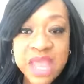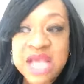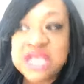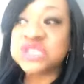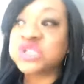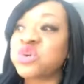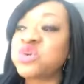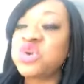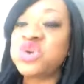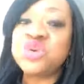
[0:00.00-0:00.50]

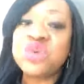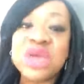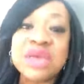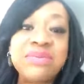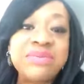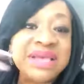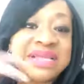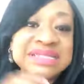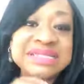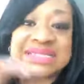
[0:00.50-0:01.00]
so you can
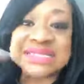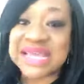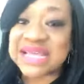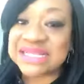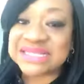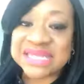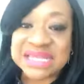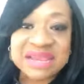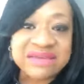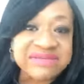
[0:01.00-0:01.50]
be
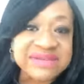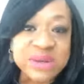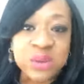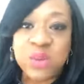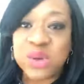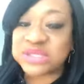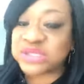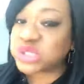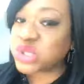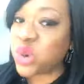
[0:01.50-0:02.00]
sensitive to
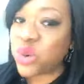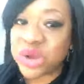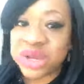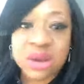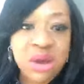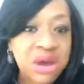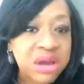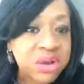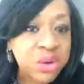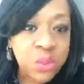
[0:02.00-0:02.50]
what's going
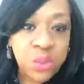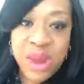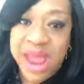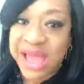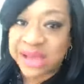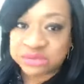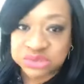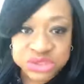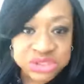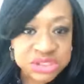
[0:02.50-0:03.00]
on
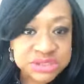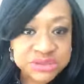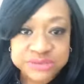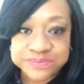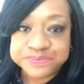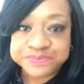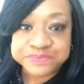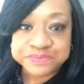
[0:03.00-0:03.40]
around you.